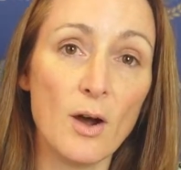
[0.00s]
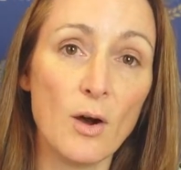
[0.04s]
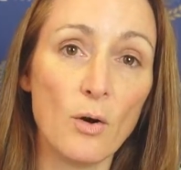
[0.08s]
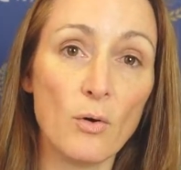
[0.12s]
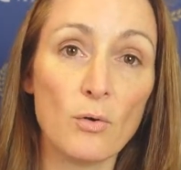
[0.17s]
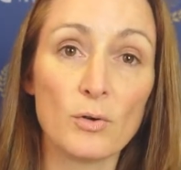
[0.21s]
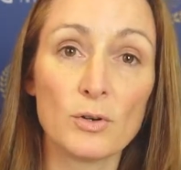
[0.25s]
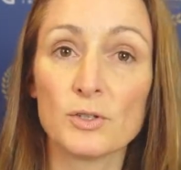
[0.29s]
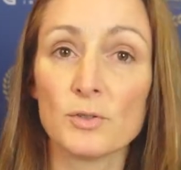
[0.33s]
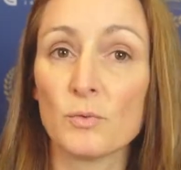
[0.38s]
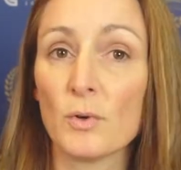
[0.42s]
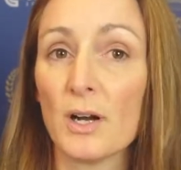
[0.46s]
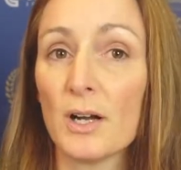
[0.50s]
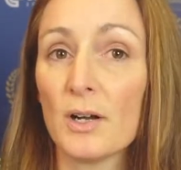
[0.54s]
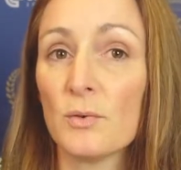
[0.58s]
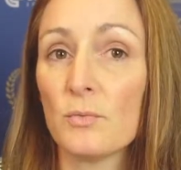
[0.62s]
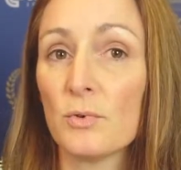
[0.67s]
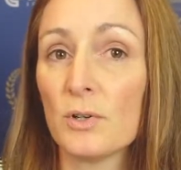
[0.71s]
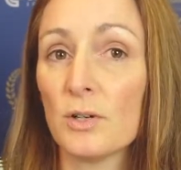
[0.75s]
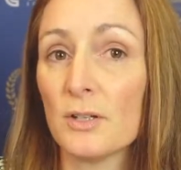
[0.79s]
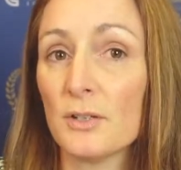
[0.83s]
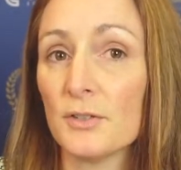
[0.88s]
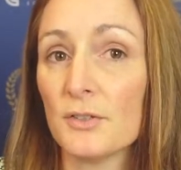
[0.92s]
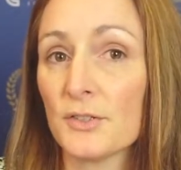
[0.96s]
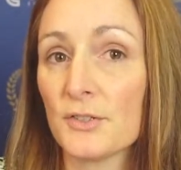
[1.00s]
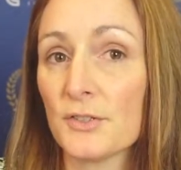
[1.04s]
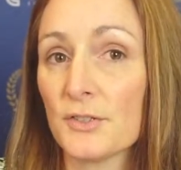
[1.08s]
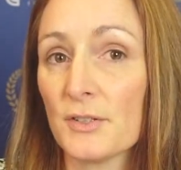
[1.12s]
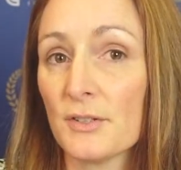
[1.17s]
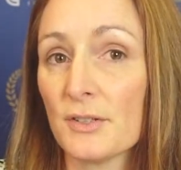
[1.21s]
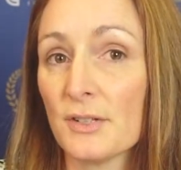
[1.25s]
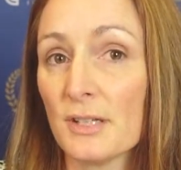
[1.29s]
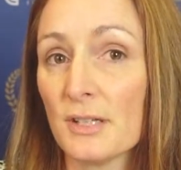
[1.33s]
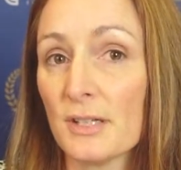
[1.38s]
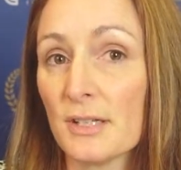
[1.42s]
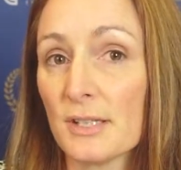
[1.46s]
or do I want
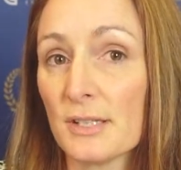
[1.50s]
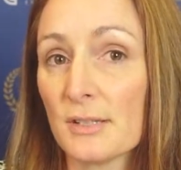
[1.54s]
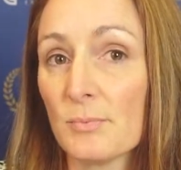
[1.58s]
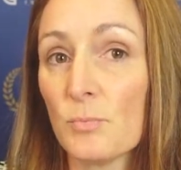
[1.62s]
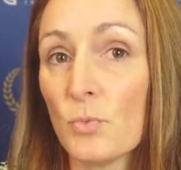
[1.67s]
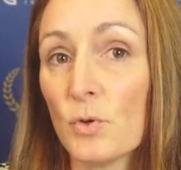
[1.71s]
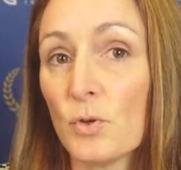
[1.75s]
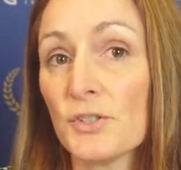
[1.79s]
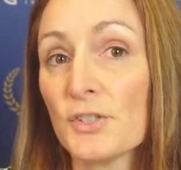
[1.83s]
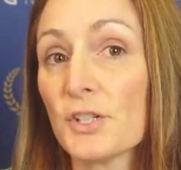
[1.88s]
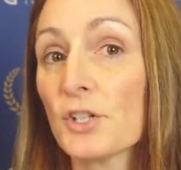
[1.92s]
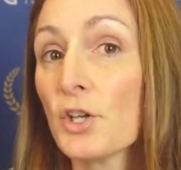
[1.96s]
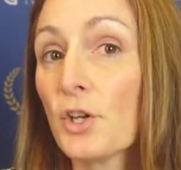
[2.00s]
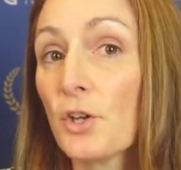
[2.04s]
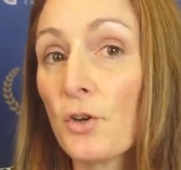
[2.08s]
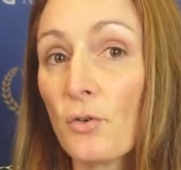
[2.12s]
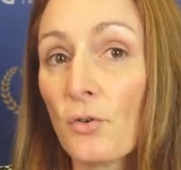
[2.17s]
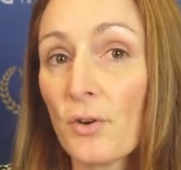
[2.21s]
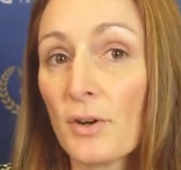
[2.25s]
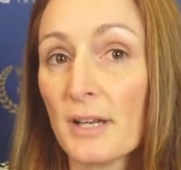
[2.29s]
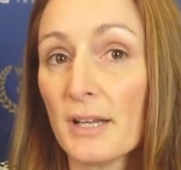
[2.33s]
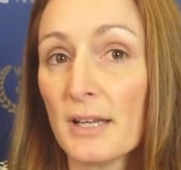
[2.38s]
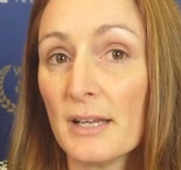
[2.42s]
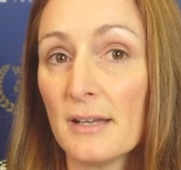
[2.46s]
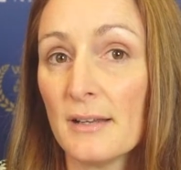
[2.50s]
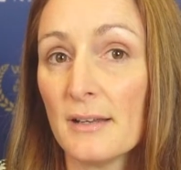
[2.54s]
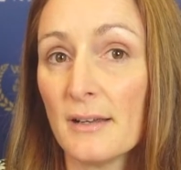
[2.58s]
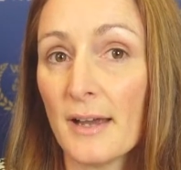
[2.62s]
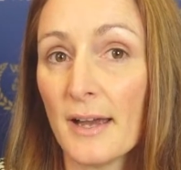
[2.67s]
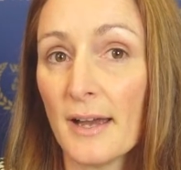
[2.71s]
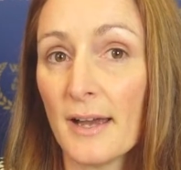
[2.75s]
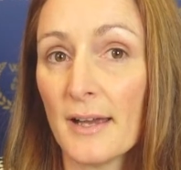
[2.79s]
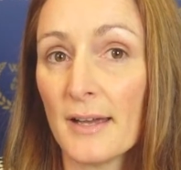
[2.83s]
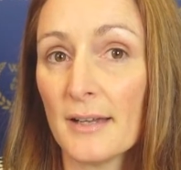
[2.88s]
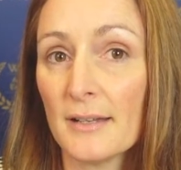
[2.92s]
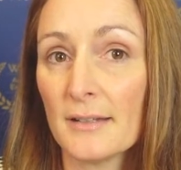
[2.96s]
the more security
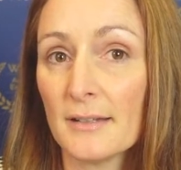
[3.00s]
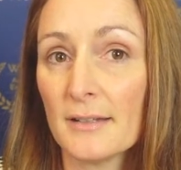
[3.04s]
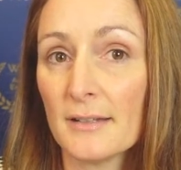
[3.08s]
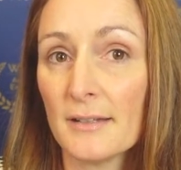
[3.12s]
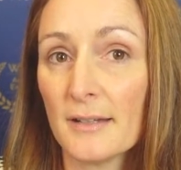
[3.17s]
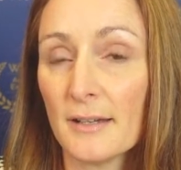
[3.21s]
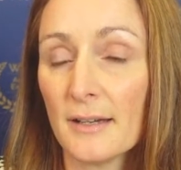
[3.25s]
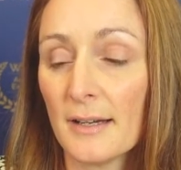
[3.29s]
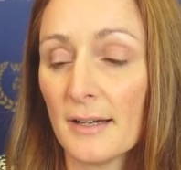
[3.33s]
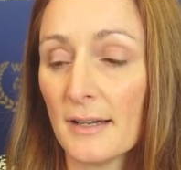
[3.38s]
and